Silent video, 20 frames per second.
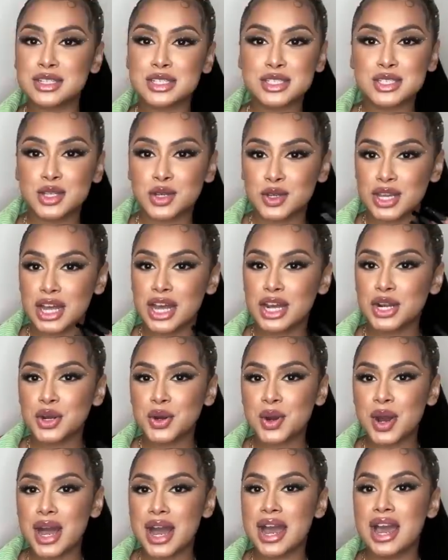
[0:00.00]
So y'all know
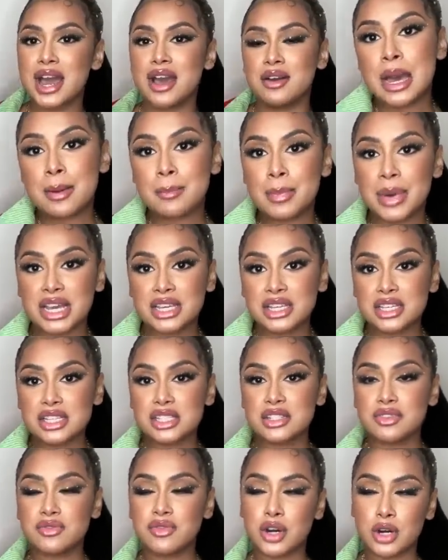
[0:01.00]
I have my
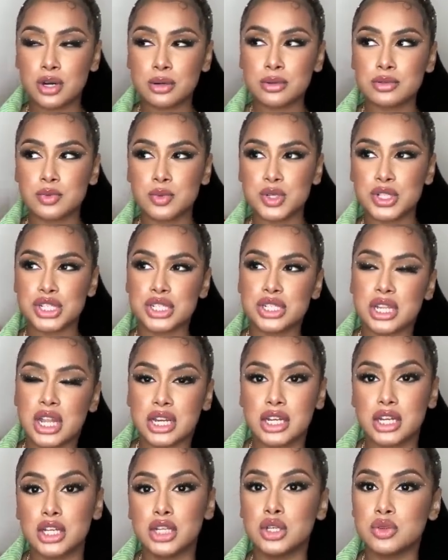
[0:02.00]
Yeezy foams, which is
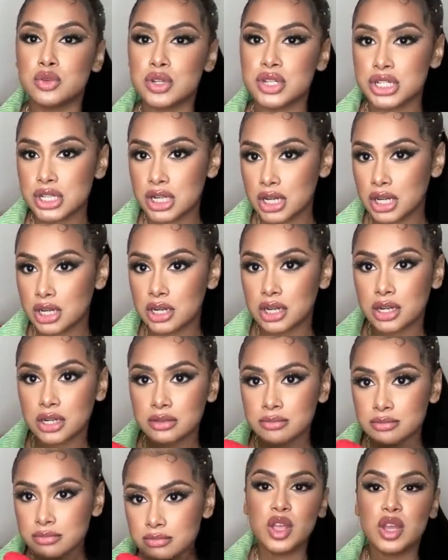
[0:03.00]
like a nudish
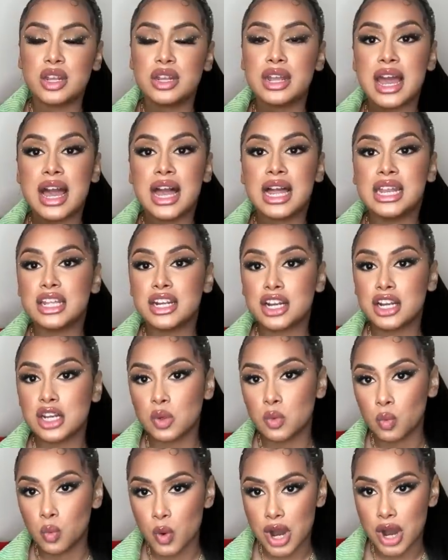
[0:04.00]
color that I literally
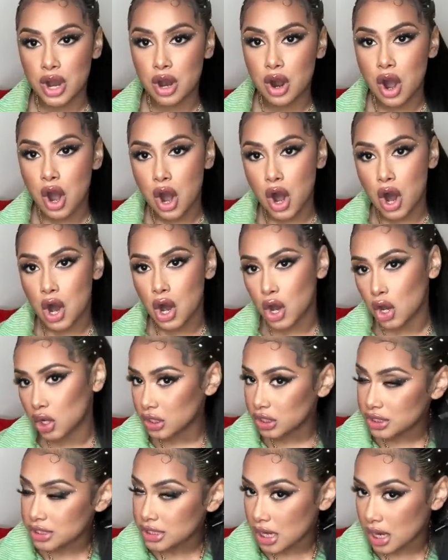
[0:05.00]
wear all
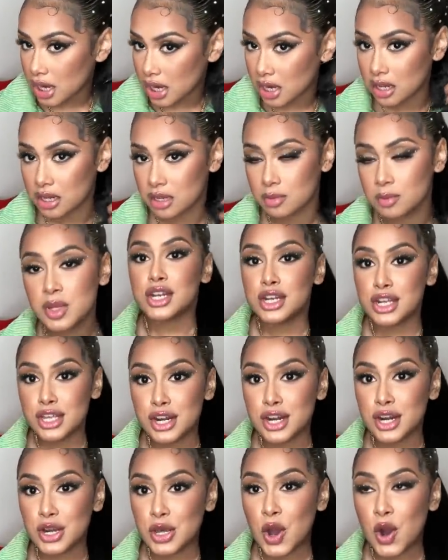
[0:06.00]
the time.
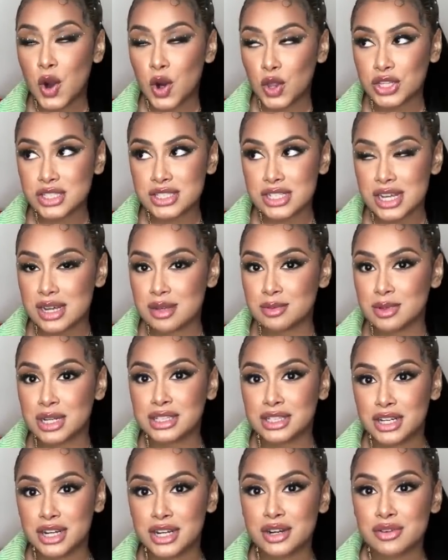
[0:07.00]
Literally all the time.
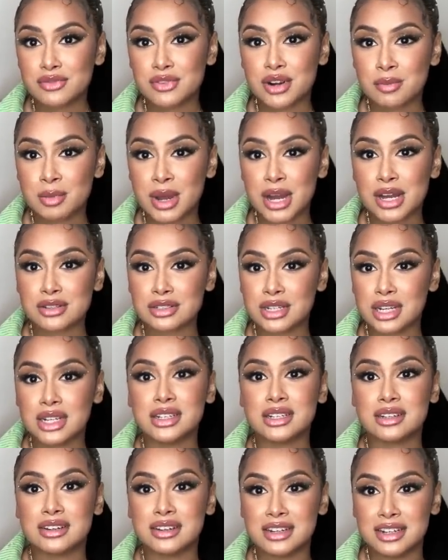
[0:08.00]
Like they're in the front of my house,
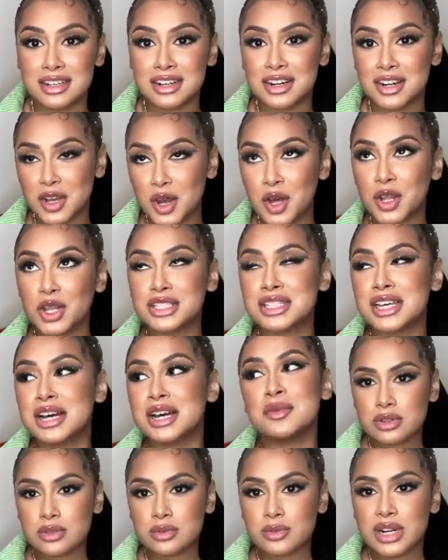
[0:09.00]
like literally all the
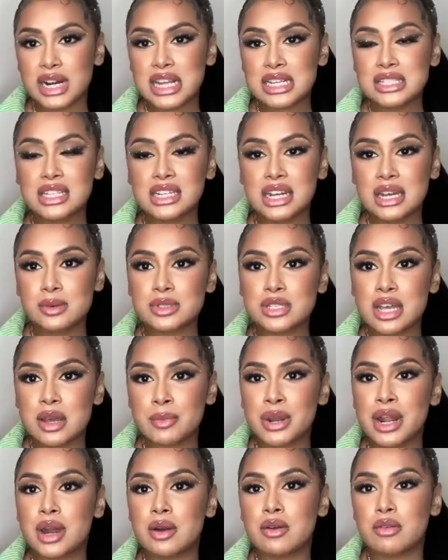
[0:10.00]
time. When I seen that was
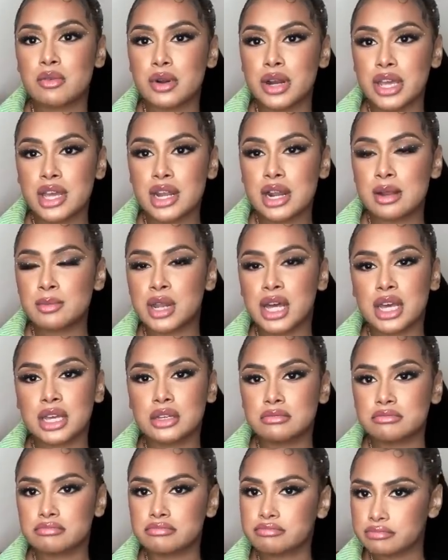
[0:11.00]
coming out with red, I'm
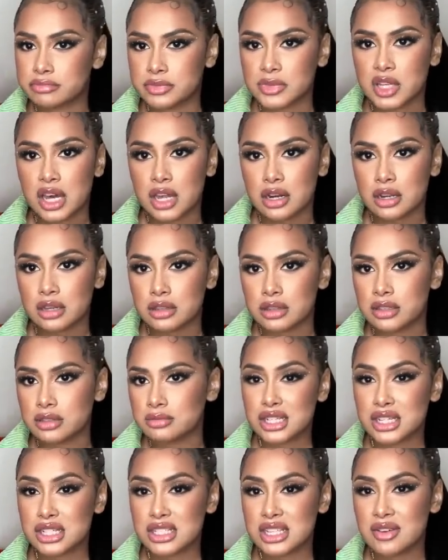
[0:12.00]
like, gotta get them.
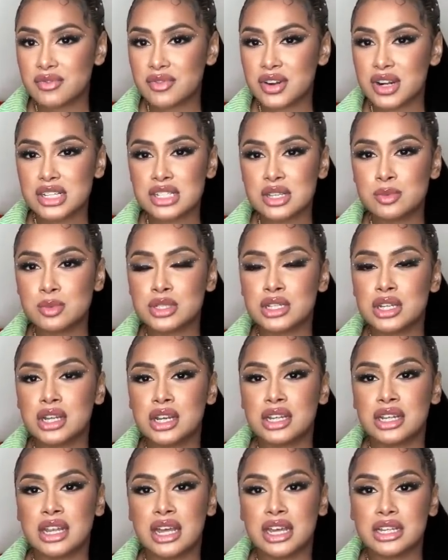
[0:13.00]
Because at first it was
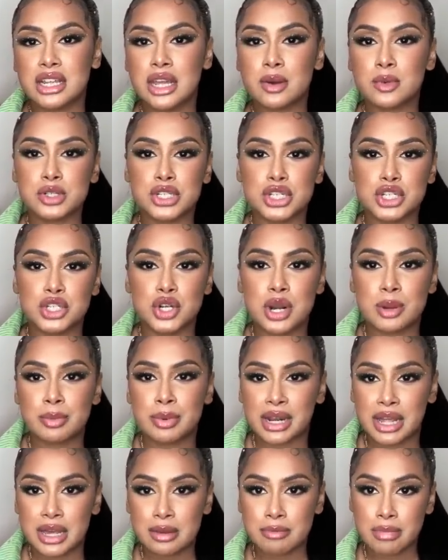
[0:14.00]
looking like they were just
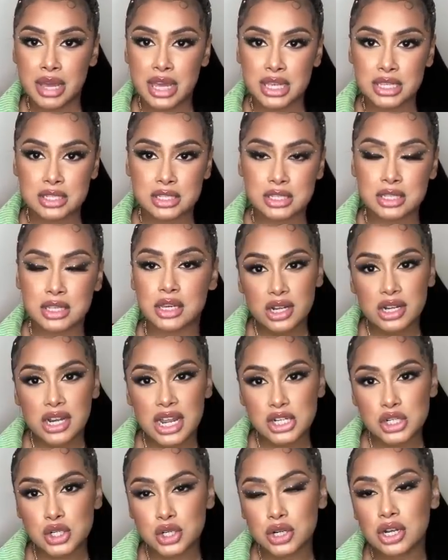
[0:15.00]
dropping like basic
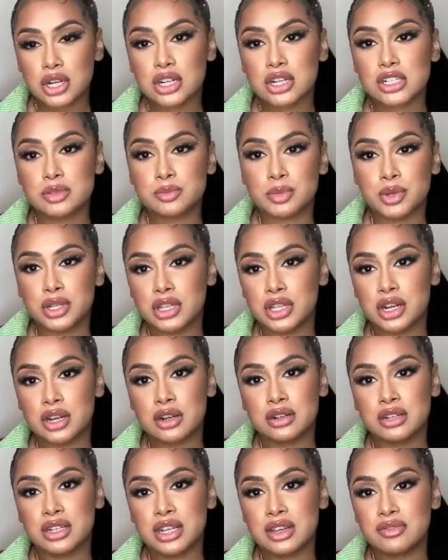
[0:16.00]
natural colors, but
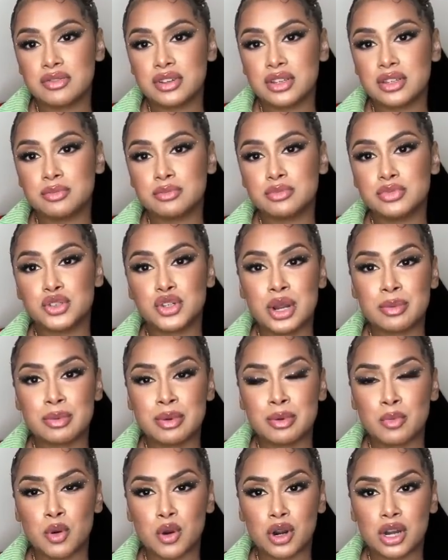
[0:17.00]
they're definitely
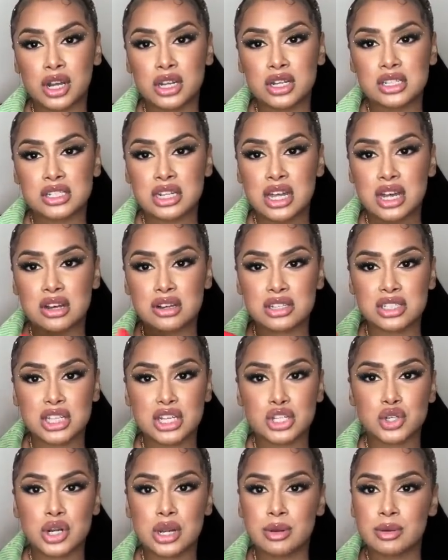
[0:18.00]
dropping more colors now, because
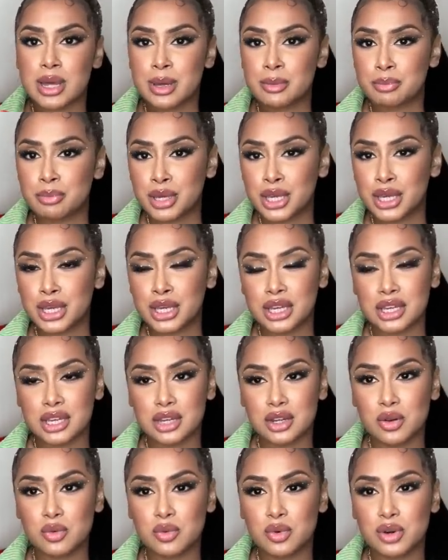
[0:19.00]
they dropped like
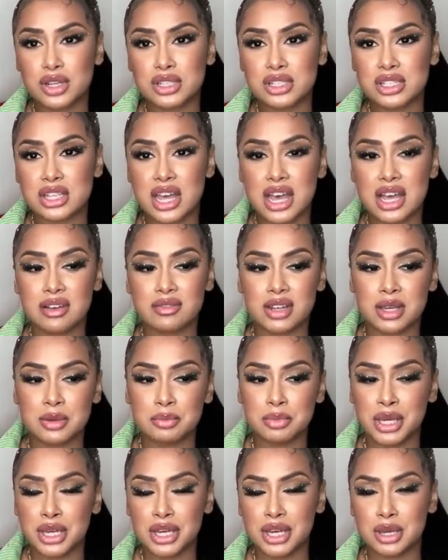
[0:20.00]
pink ones that have like
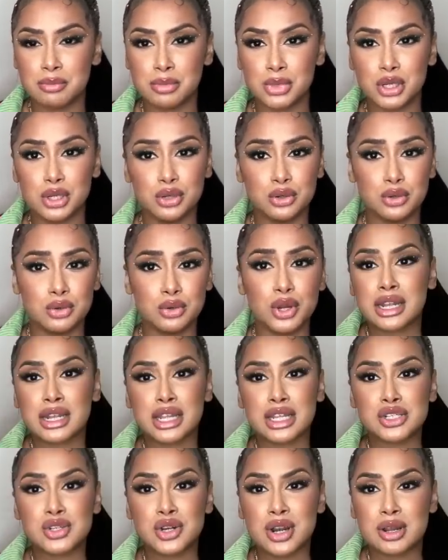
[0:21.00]
pink and blue.
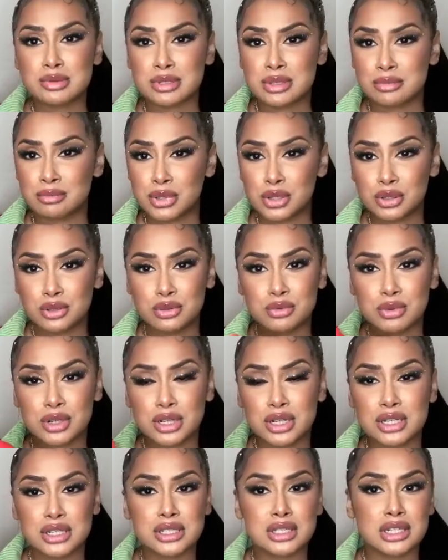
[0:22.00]
They dropped some blue
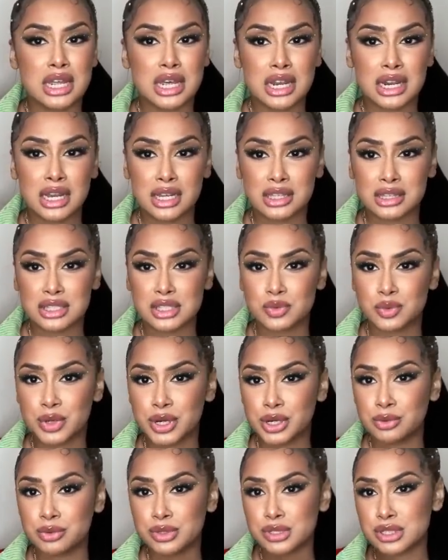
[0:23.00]
ones, now they got these
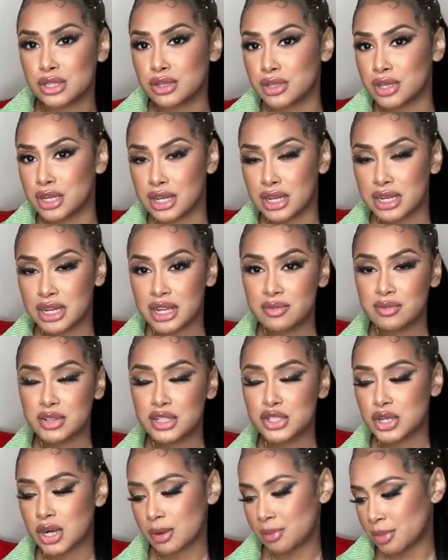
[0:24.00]
red ones. So yeah, they definitely
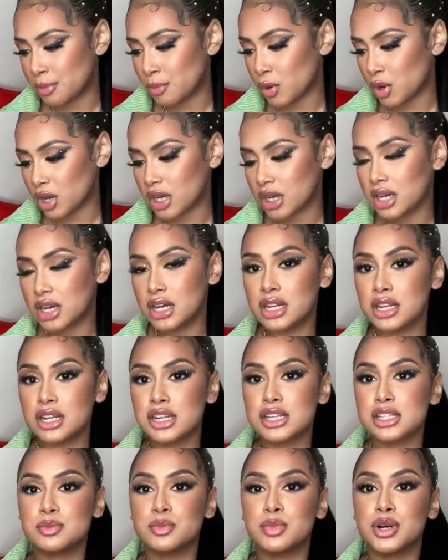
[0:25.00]
dropping more
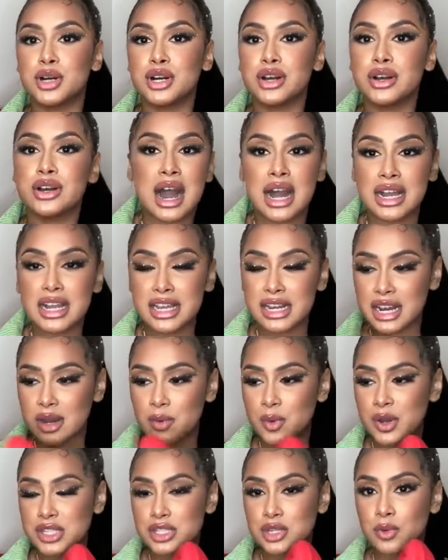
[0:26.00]
colors, but I cannot
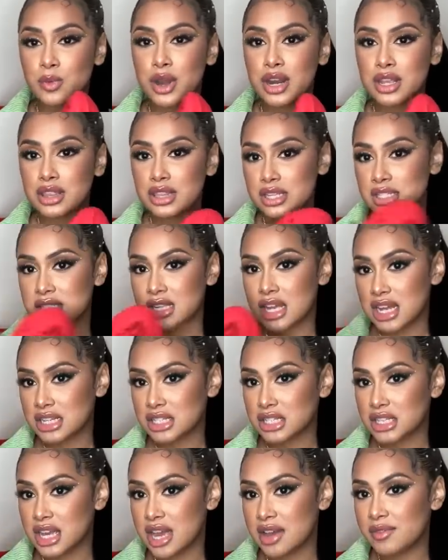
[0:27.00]
wait to wear these. I
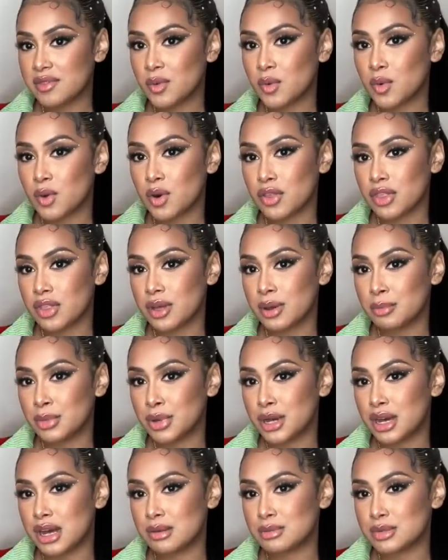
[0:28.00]
actually haven't wore them,
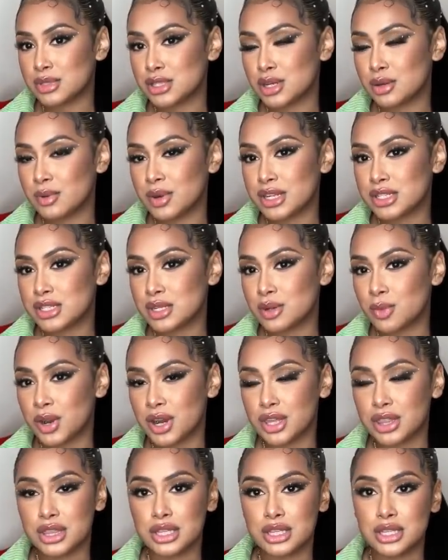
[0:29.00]
but I'm so ready to
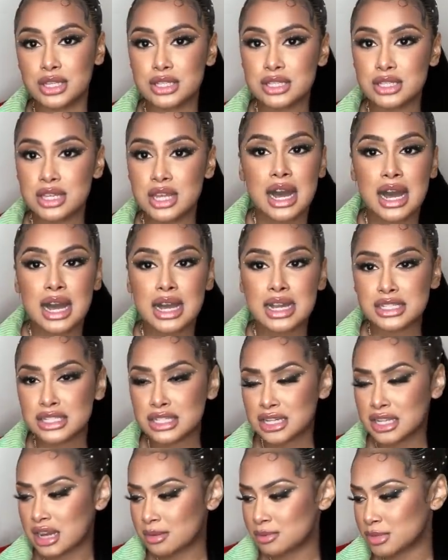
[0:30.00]
wear this. I
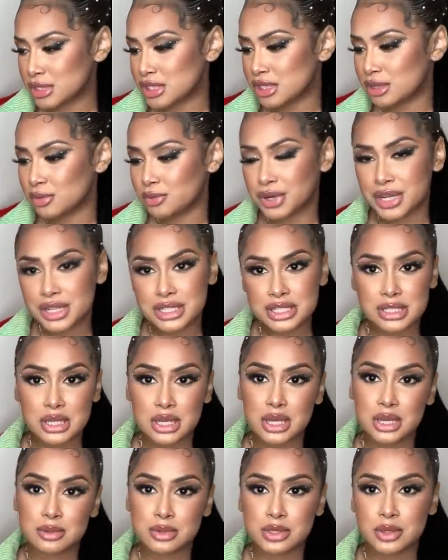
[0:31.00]
actually got me some red
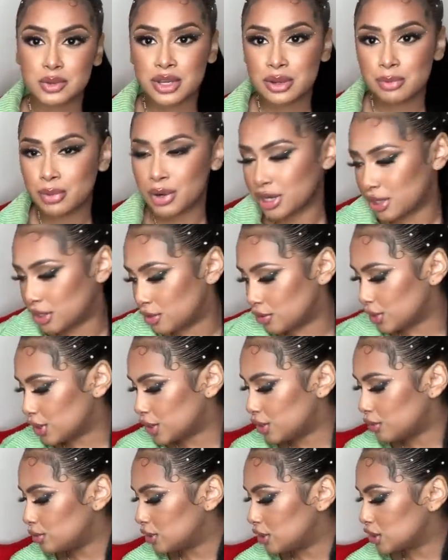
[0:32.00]
Skims, so we can probably do a
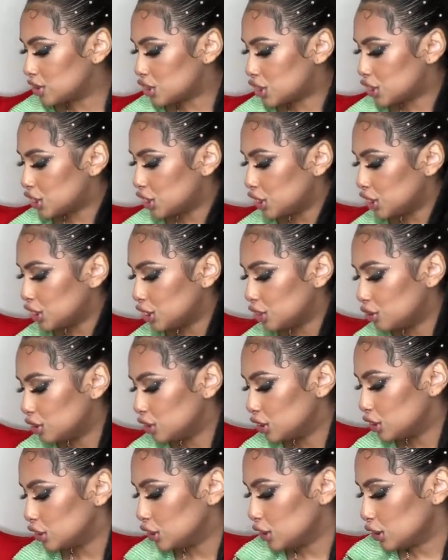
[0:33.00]
cute little chill
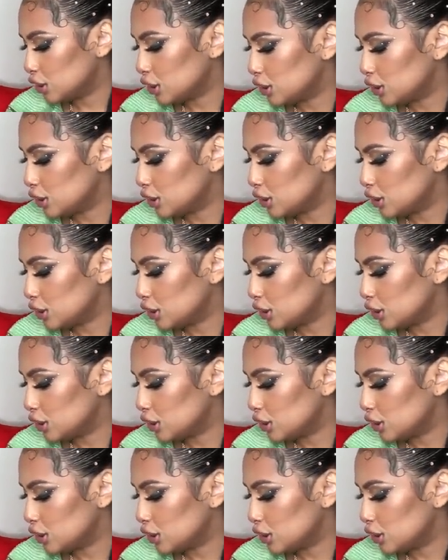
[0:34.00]
look.